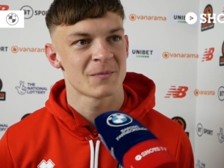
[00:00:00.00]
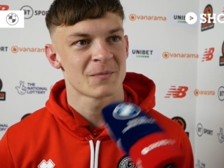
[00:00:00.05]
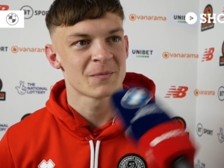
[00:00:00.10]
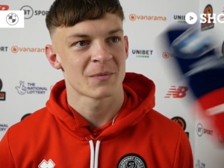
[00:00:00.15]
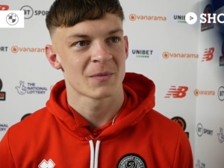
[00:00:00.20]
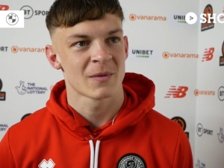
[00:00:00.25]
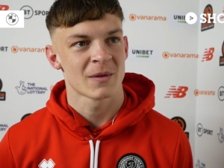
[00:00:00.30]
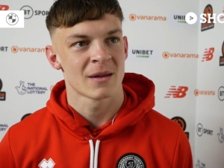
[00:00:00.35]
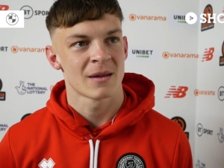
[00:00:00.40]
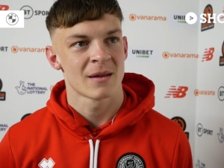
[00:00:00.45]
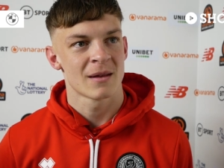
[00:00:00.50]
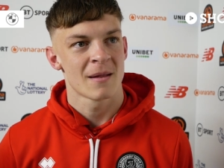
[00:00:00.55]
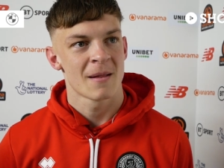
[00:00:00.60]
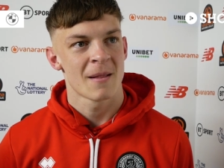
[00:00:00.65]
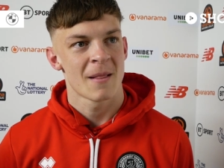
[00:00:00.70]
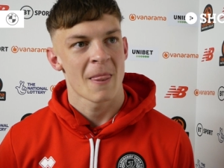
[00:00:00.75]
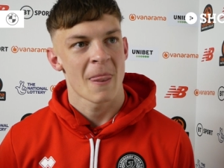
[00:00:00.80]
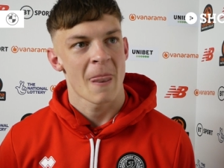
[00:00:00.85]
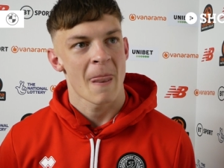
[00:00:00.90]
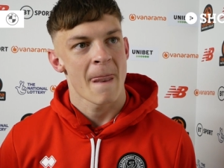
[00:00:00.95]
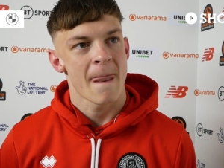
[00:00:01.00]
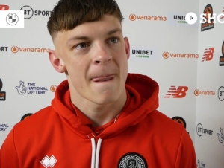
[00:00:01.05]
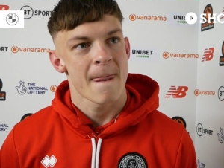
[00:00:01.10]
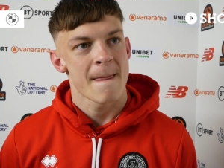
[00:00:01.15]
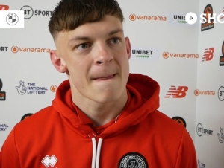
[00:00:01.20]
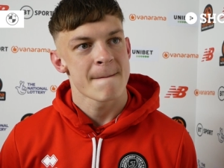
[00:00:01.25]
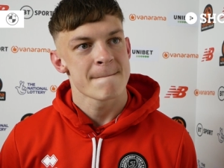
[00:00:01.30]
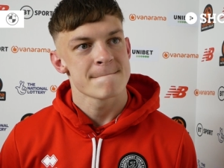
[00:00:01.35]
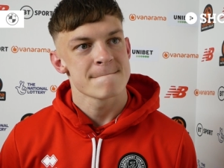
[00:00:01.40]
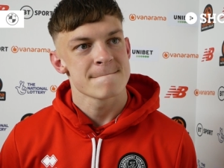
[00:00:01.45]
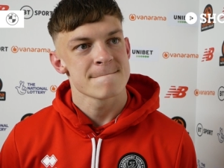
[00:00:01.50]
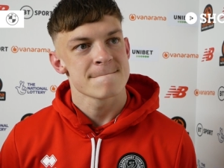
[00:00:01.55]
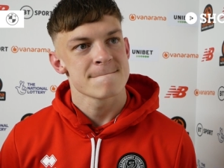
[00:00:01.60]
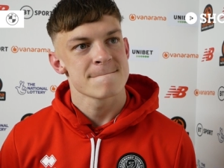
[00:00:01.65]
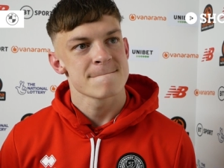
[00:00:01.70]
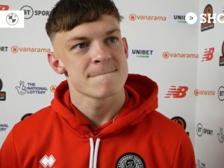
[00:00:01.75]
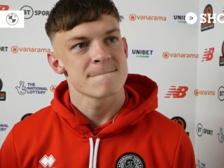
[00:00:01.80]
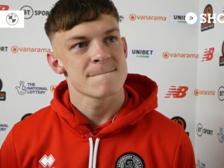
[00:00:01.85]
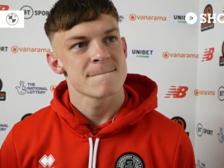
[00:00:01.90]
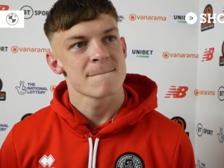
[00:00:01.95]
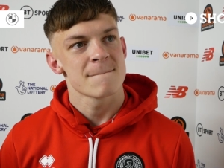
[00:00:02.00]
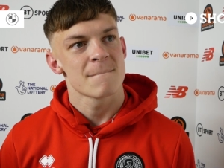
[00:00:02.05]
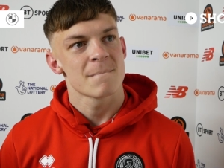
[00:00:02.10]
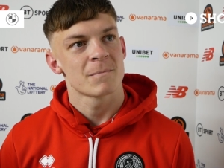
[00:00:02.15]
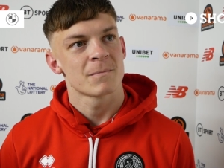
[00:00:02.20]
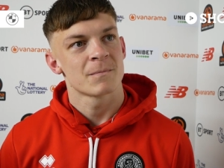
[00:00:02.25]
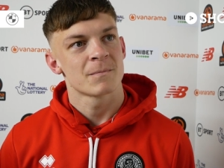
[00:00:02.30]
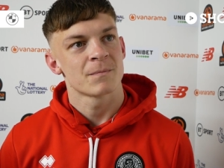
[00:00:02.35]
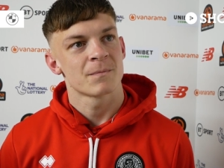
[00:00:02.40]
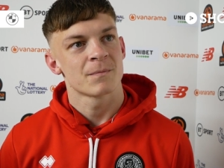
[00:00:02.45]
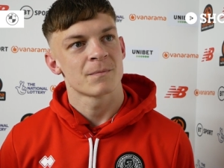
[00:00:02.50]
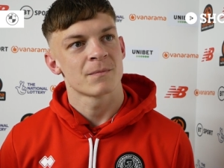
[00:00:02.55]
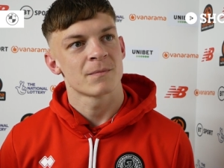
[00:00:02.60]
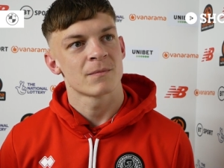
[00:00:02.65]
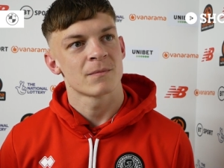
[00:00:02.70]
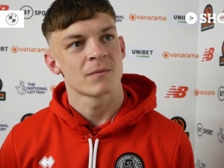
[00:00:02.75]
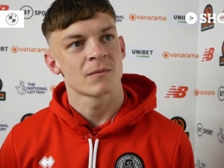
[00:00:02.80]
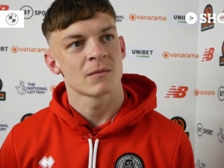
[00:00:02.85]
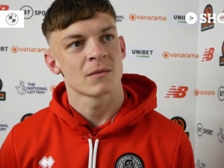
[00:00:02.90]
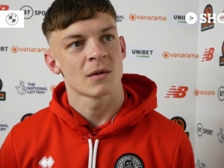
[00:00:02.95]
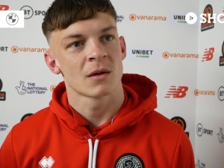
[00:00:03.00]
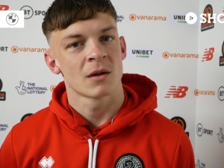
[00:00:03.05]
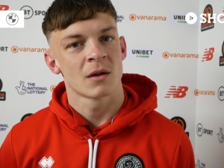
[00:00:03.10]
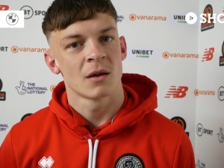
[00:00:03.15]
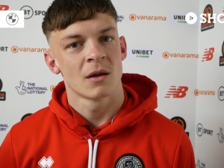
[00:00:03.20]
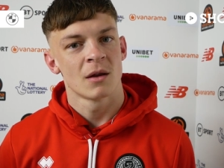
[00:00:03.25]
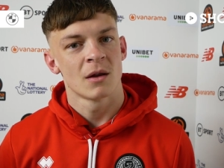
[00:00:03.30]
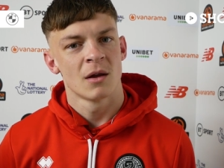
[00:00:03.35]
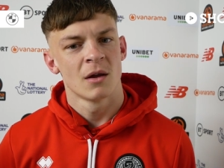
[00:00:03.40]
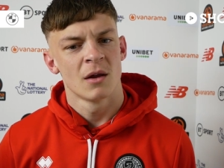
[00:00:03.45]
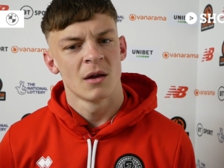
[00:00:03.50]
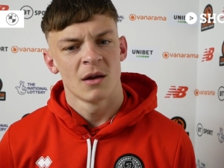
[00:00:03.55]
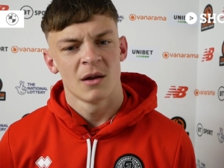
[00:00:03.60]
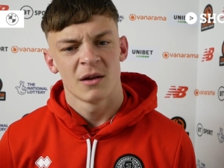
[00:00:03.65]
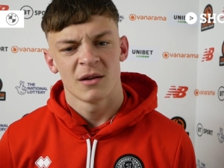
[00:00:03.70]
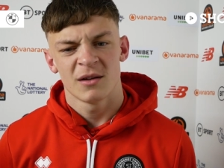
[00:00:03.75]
Must be a sense of you know I can hopefully go on and do that as well for yourself as well.